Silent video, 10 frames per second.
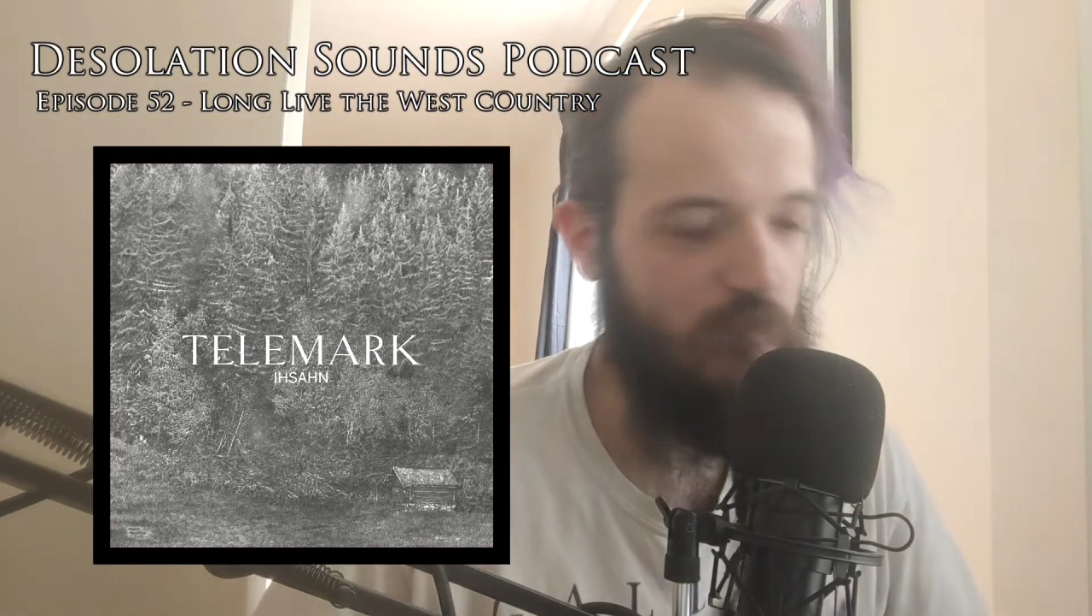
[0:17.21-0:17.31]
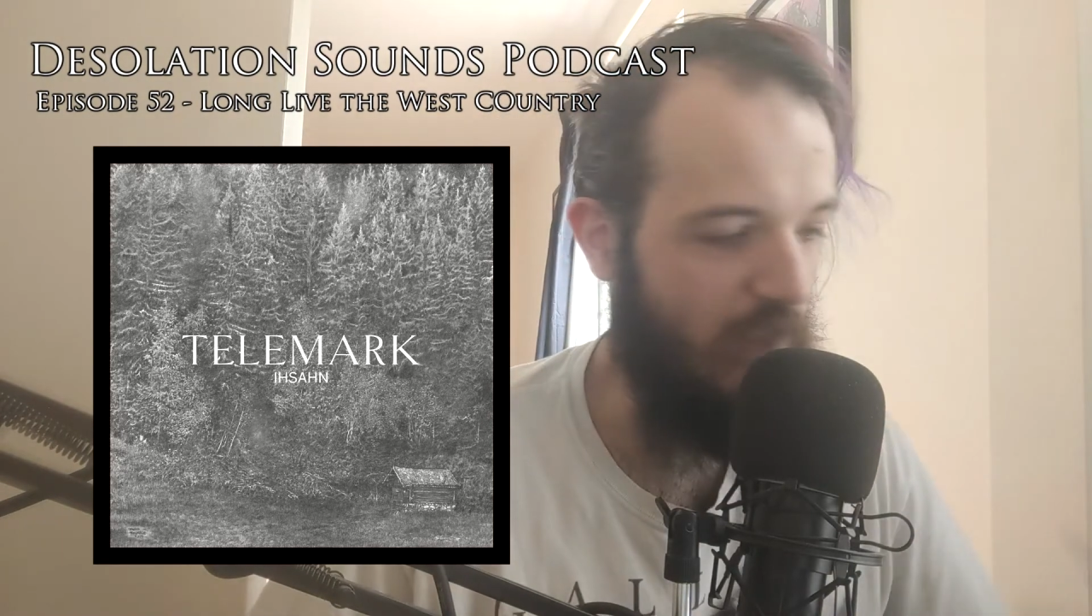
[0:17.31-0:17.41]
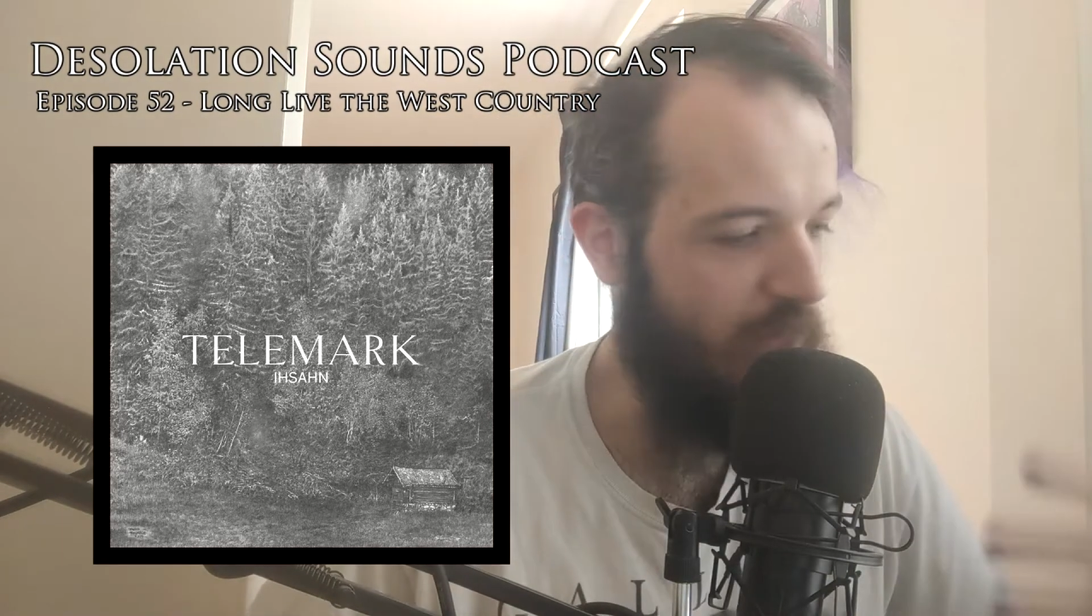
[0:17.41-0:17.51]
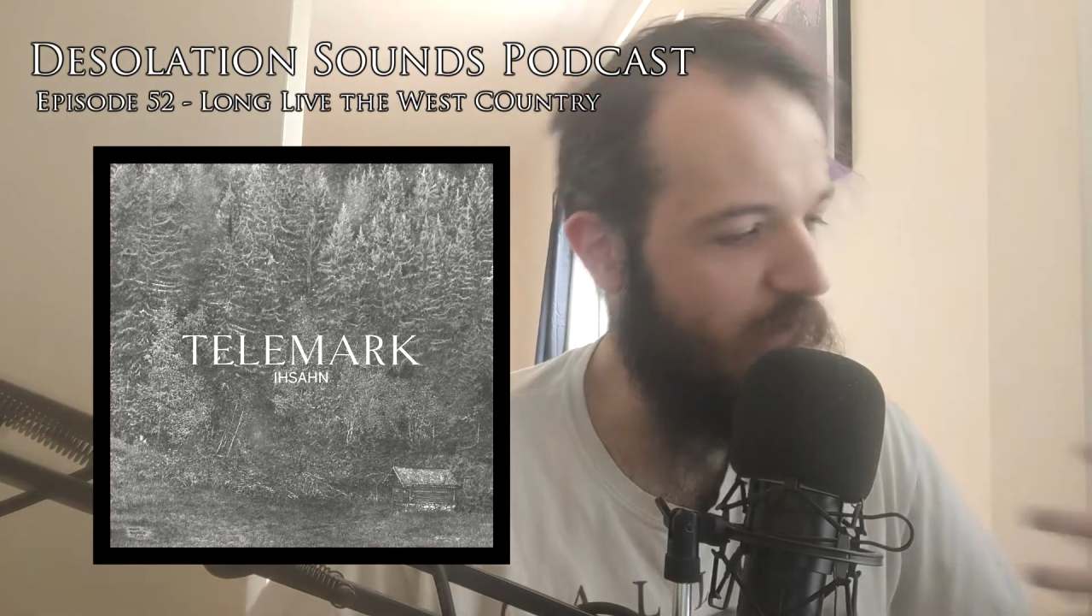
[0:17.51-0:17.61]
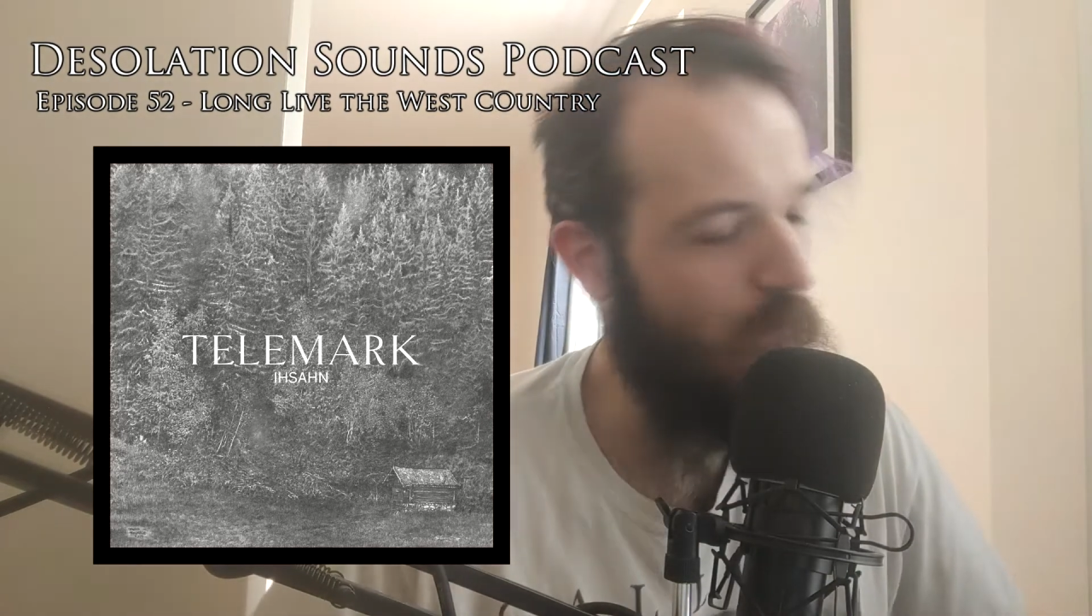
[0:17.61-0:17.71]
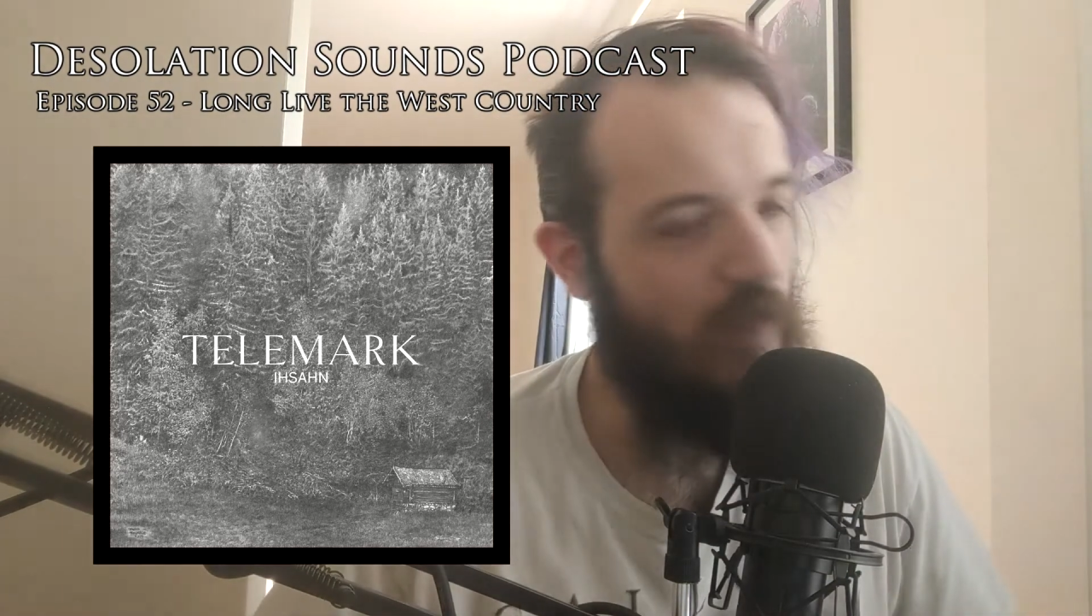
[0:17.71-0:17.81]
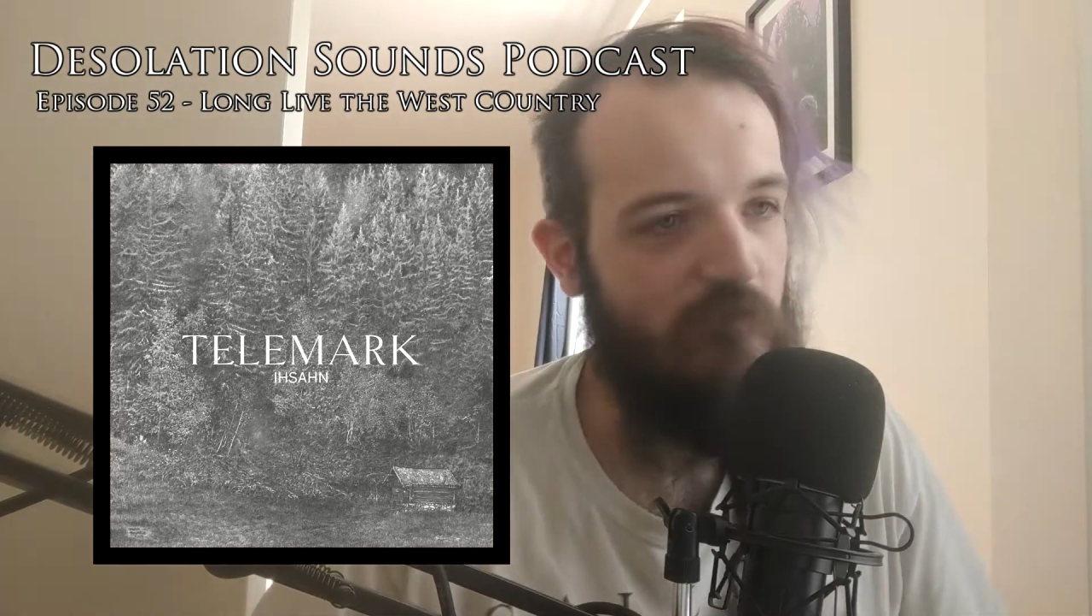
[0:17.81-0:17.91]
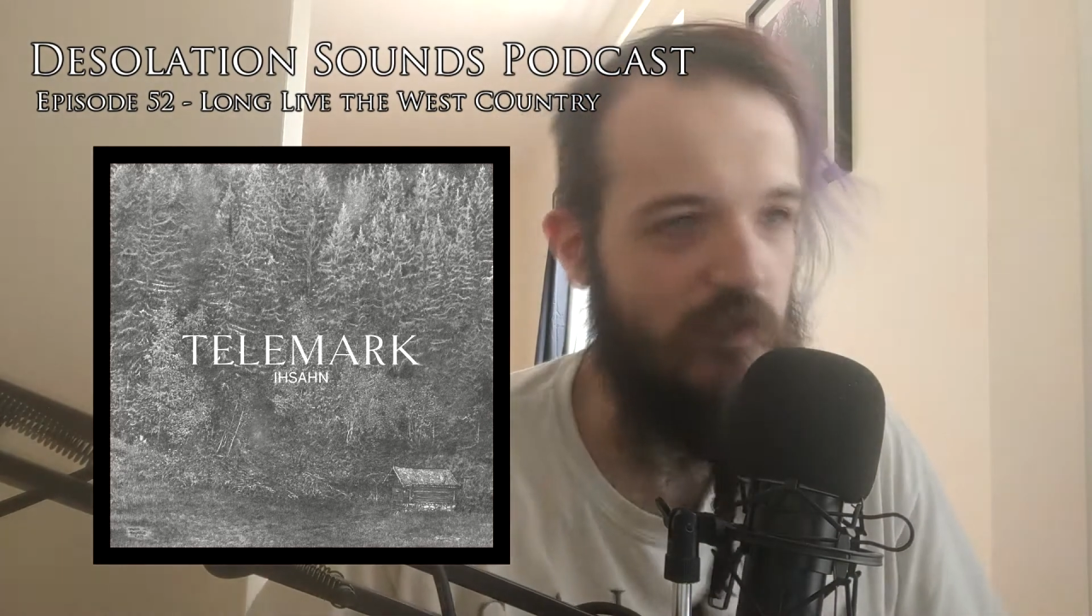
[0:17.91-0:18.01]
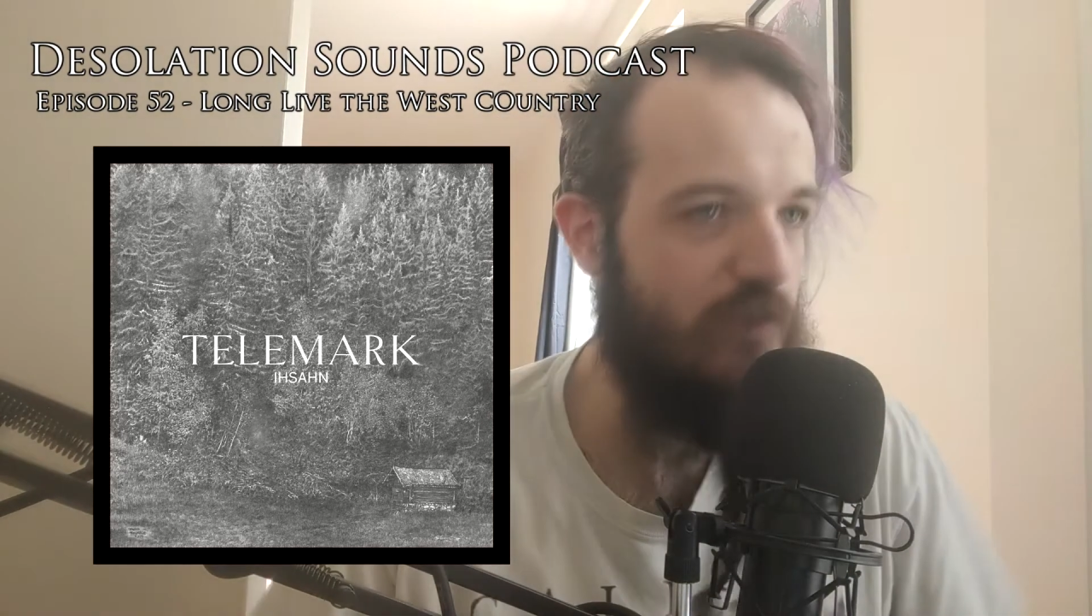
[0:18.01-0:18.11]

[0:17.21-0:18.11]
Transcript: I don't know why I really